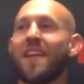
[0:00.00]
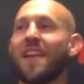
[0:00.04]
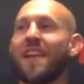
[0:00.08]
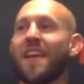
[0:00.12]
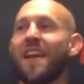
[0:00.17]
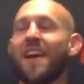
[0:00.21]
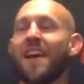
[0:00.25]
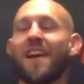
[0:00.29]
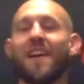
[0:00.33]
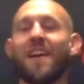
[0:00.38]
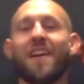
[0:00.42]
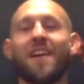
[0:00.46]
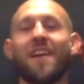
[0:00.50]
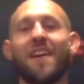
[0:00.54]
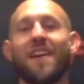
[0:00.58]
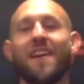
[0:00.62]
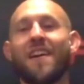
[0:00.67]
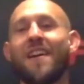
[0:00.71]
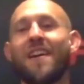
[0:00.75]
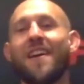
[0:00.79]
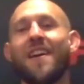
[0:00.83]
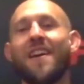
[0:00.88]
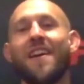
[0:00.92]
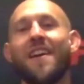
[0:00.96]
They got, uh,
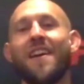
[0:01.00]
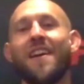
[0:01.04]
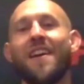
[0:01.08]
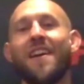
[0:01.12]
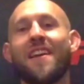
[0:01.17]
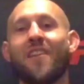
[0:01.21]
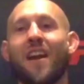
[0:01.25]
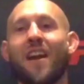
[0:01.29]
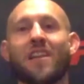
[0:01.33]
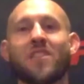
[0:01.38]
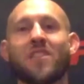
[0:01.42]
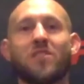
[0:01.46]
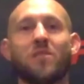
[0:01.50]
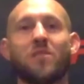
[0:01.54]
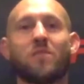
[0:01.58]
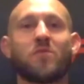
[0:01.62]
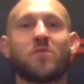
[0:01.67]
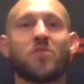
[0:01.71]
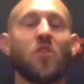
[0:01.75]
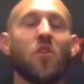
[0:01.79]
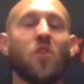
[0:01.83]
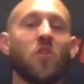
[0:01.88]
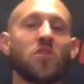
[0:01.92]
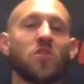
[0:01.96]
you know, I got some
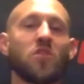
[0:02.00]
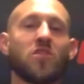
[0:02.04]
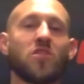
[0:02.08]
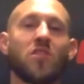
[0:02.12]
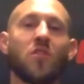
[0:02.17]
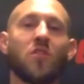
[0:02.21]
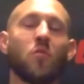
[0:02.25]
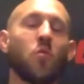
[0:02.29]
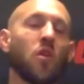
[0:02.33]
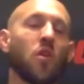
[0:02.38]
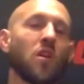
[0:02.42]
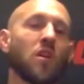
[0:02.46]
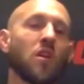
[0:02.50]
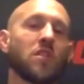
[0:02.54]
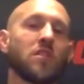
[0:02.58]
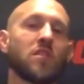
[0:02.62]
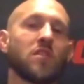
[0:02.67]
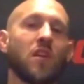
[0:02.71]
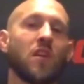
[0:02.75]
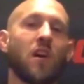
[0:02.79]
songs in the works.